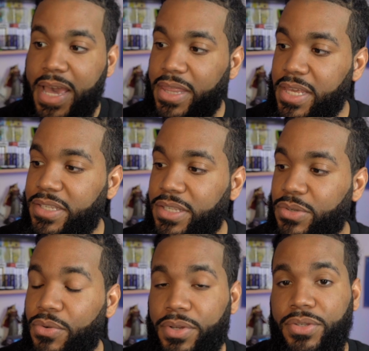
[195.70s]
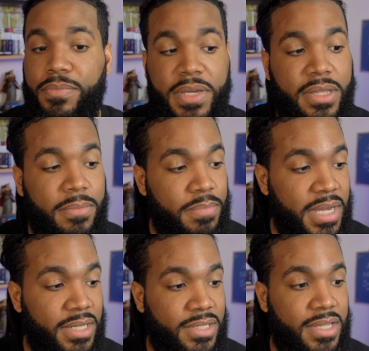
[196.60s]
This is going to be the
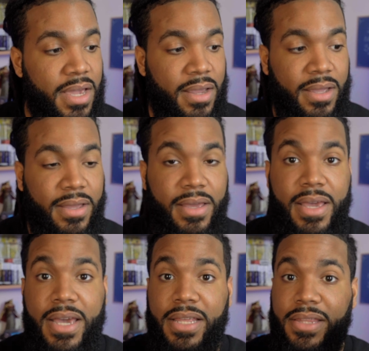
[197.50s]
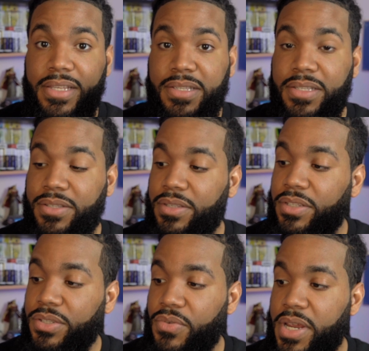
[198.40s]
biggest thing. These
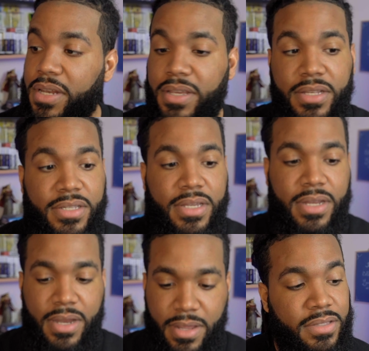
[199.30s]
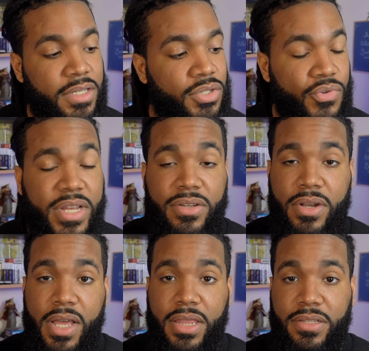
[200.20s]
screens are
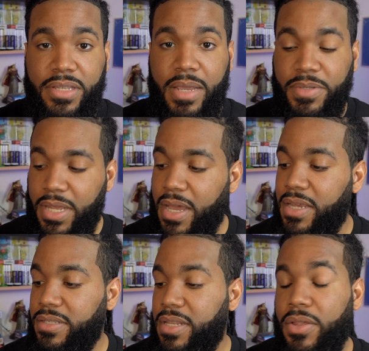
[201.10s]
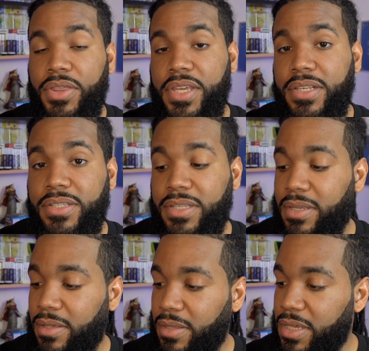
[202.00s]
not the same size. Now this
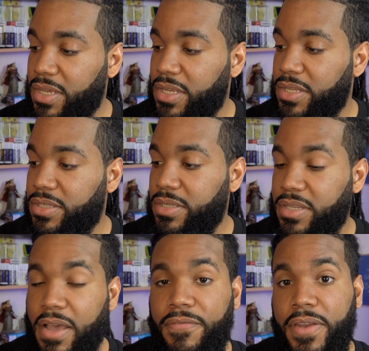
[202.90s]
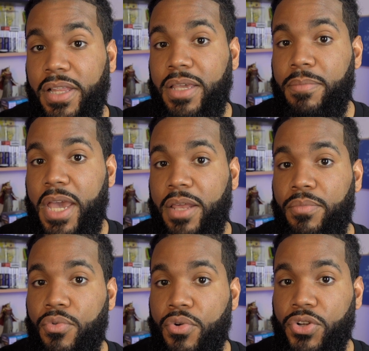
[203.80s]
is definitely made
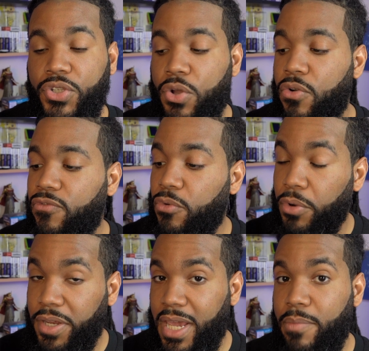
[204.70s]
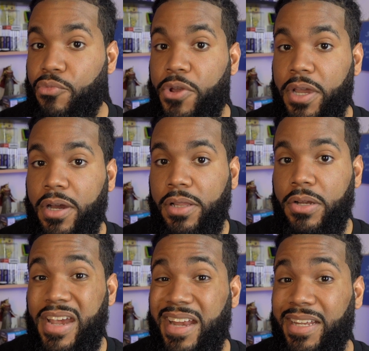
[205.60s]
more so for Game Boy
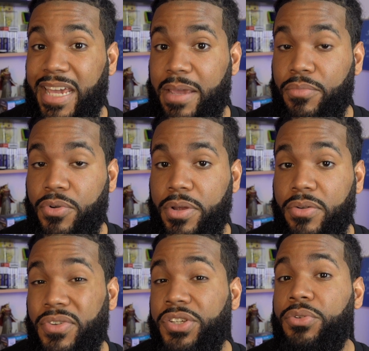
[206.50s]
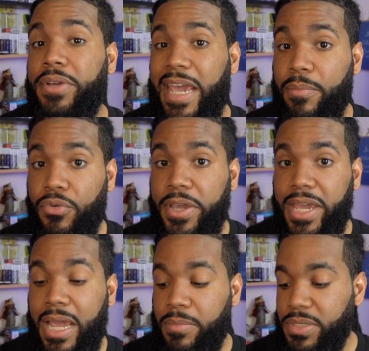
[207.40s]
Color and original Game Boy
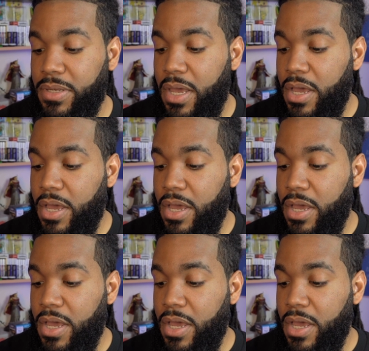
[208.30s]
games.